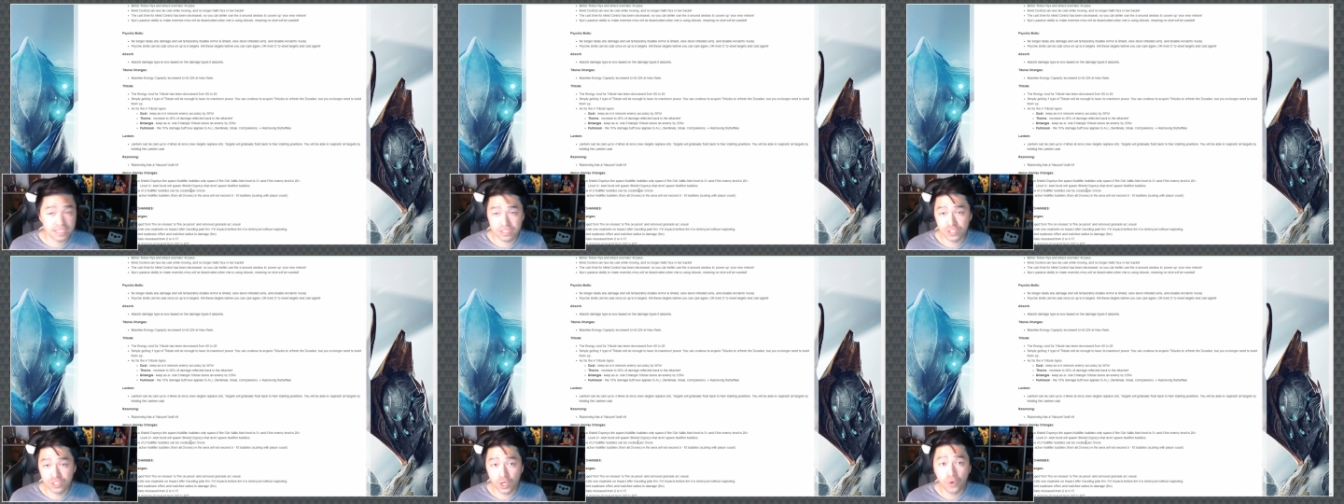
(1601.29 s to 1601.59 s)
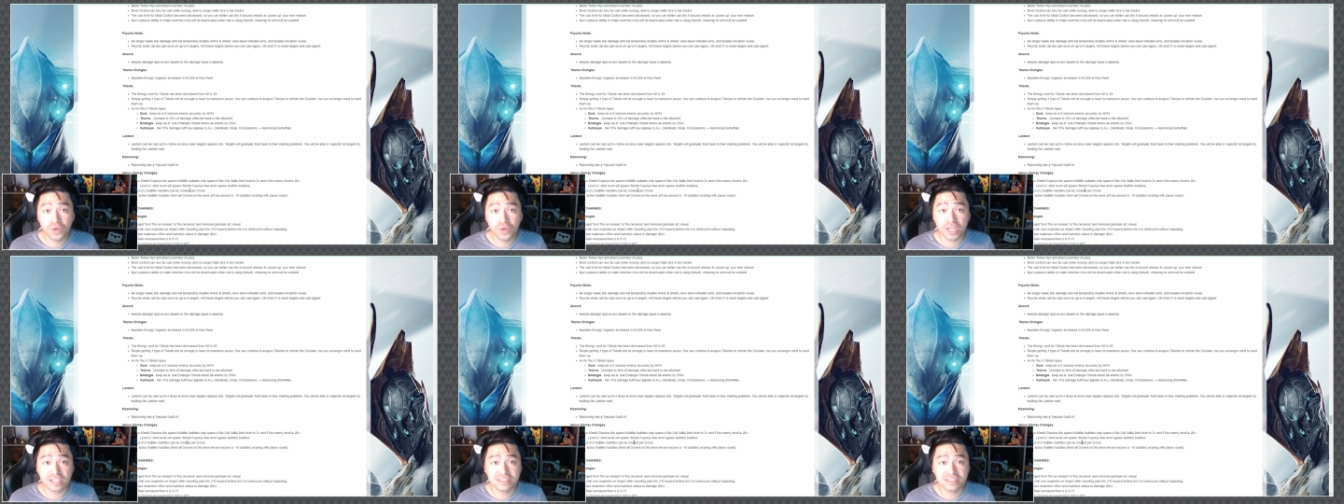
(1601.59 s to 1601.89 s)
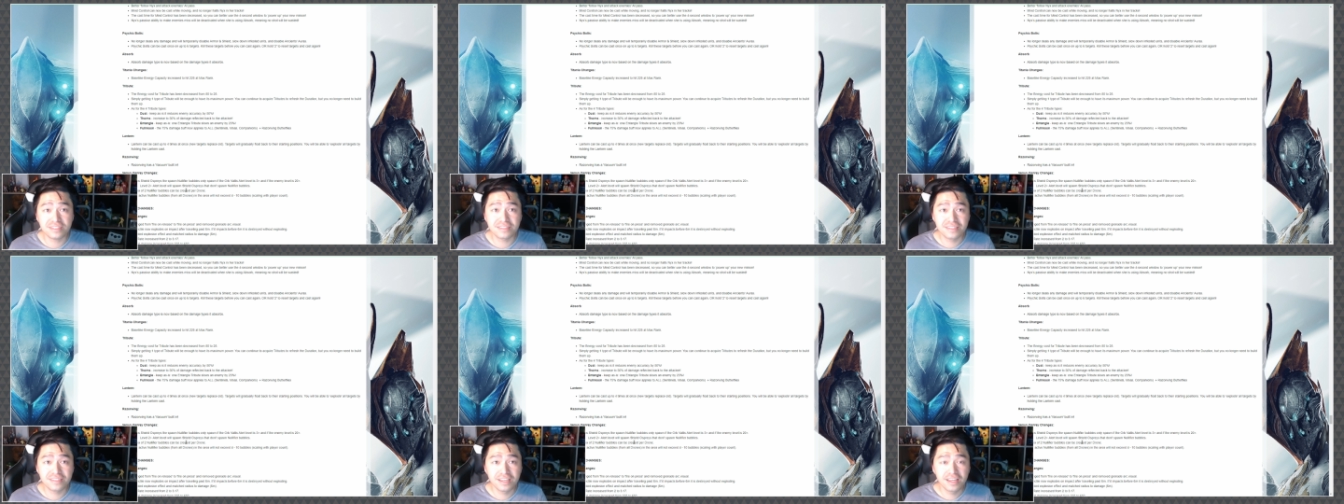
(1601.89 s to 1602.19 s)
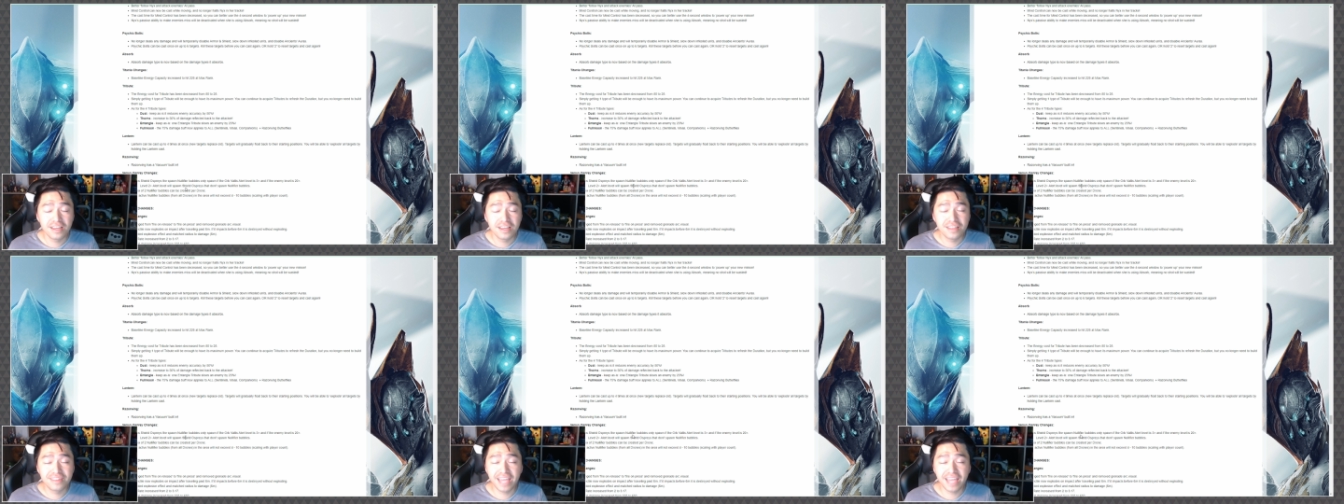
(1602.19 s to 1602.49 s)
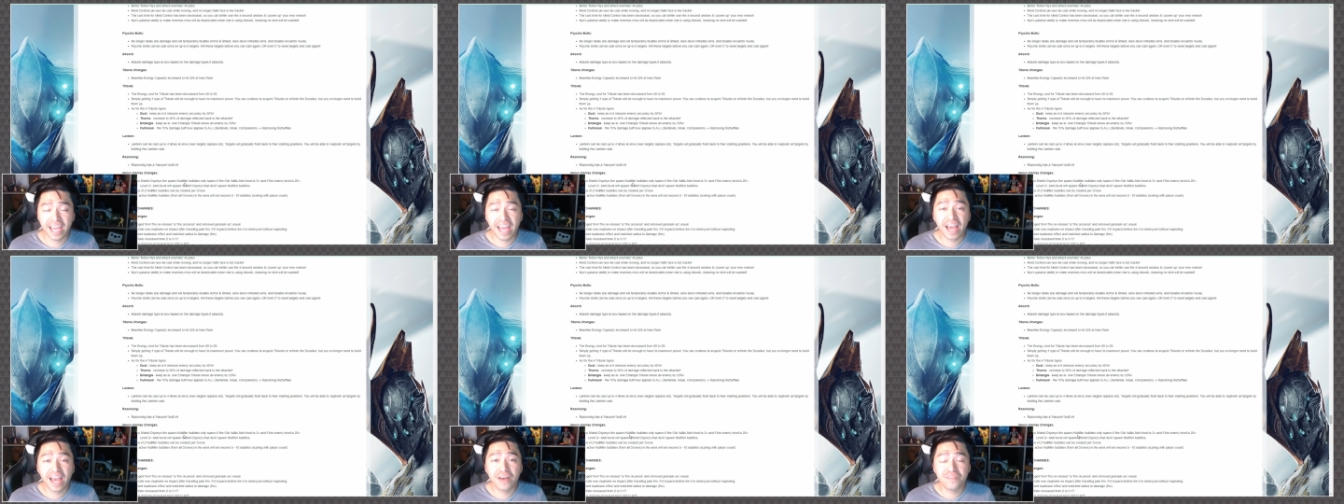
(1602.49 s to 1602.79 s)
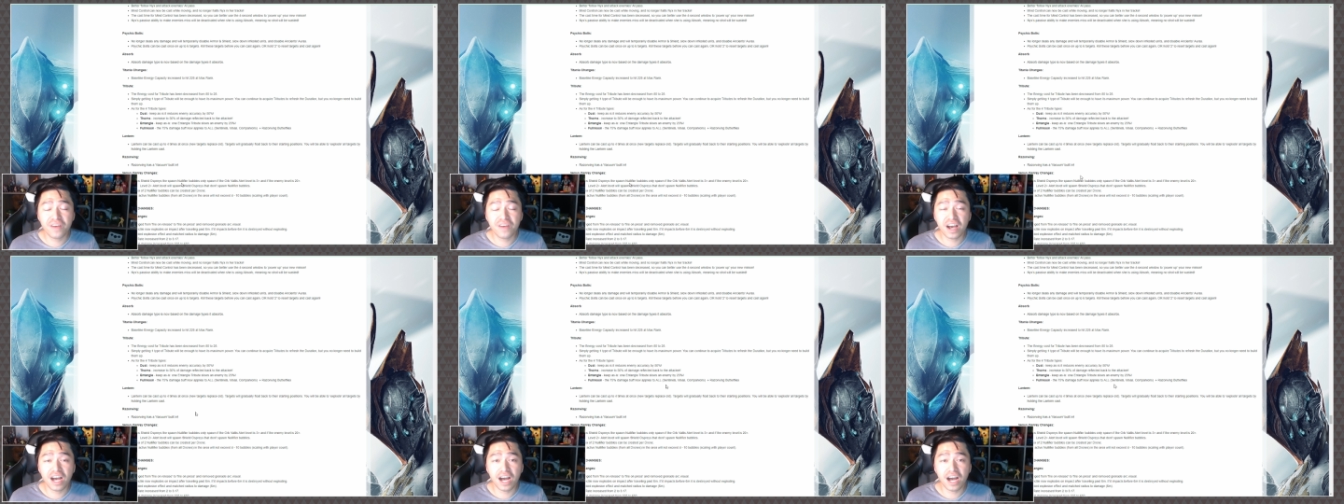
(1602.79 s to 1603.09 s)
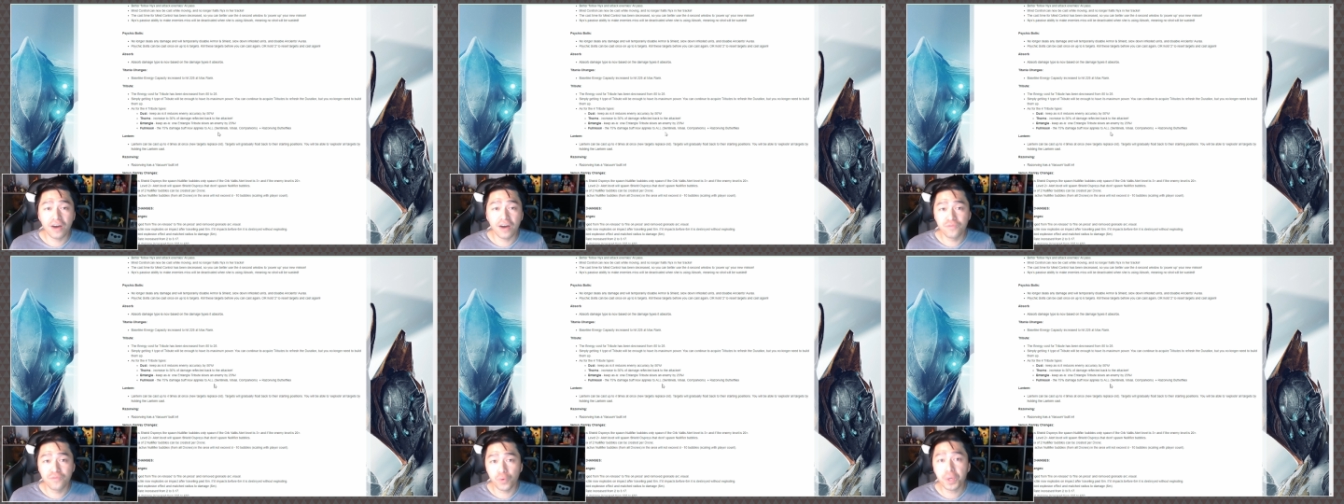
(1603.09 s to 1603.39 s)
Notice they have
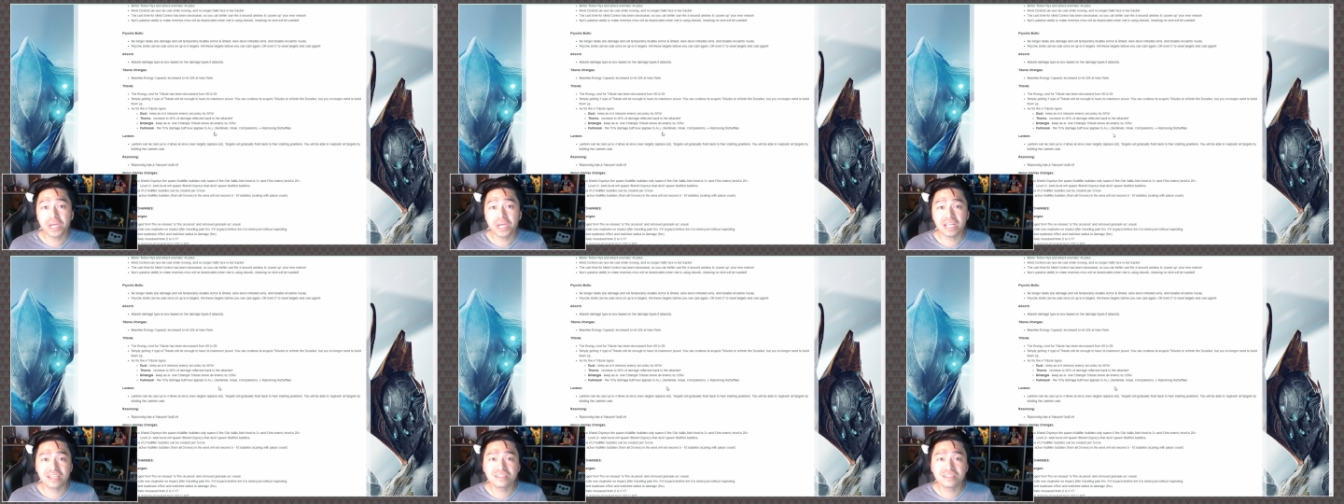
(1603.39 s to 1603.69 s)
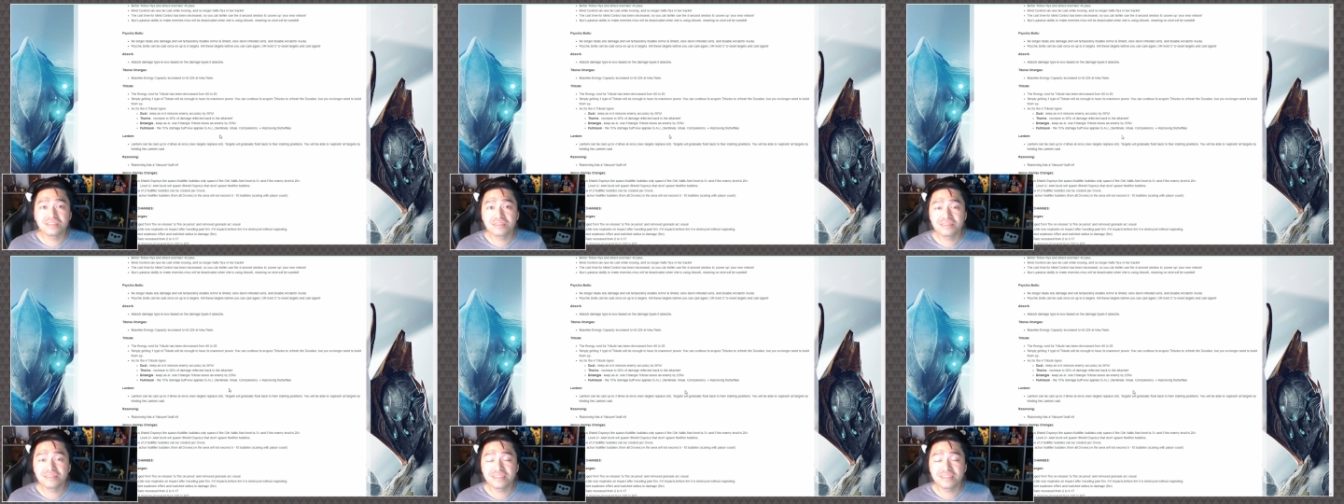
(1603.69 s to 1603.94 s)
avoided